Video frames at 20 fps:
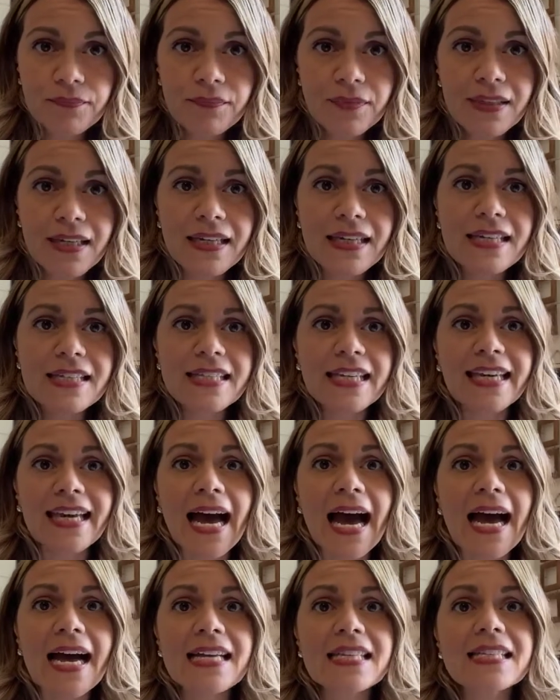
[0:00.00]
is the
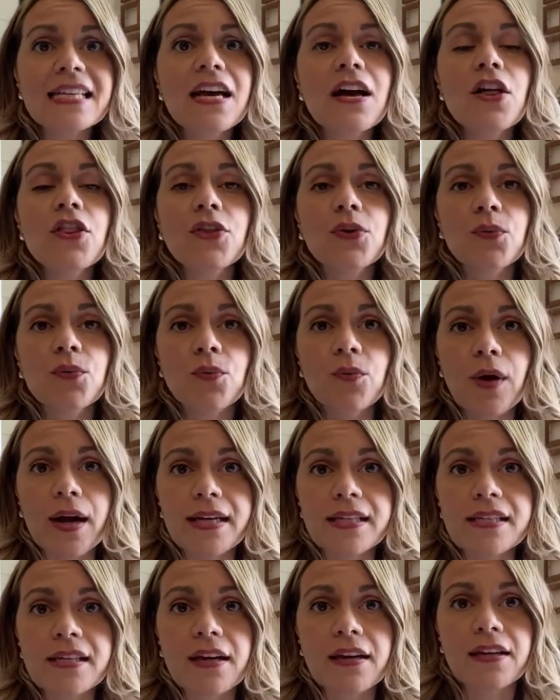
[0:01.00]
gas, the
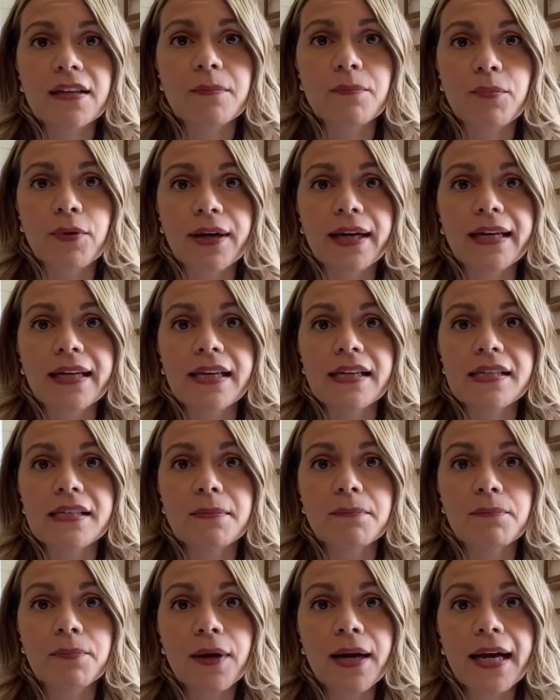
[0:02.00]
right side of the brain is the
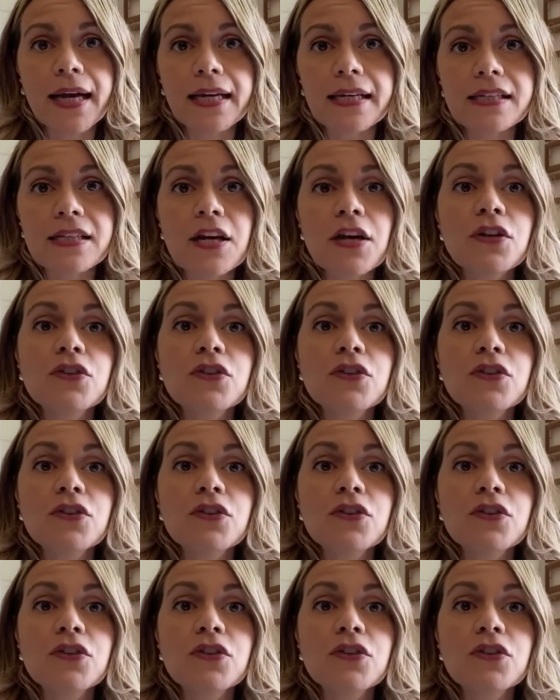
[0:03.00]
brakes.